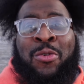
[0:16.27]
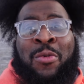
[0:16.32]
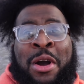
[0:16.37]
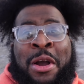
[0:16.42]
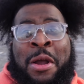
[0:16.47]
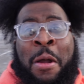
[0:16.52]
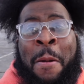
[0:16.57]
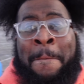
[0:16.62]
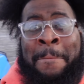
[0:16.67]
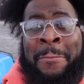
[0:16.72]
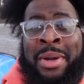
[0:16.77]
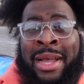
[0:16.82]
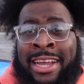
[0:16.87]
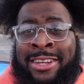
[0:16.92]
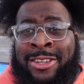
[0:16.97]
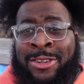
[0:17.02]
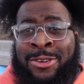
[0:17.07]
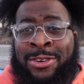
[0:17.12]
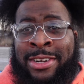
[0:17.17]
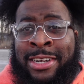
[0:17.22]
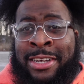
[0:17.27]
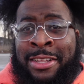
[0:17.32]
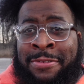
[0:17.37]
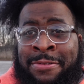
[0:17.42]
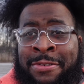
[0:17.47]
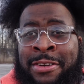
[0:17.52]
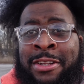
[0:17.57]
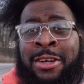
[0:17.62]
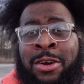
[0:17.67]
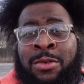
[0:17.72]
Welcome back to another
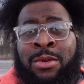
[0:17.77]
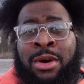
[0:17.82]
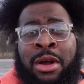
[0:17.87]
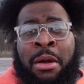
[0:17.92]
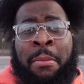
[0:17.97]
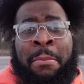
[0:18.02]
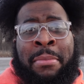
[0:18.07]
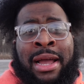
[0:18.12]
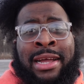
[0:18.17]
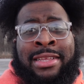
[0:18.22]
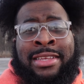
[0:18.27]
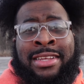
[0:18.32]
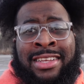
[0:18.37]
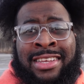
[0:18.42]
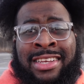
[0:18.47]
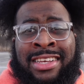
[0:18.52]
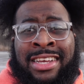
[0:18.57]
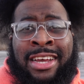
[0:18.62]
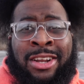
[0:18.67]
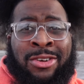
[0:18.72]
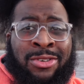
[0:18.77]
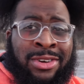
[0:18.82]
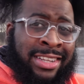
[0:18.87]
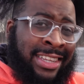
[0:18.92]
video. Welcome back to the channel.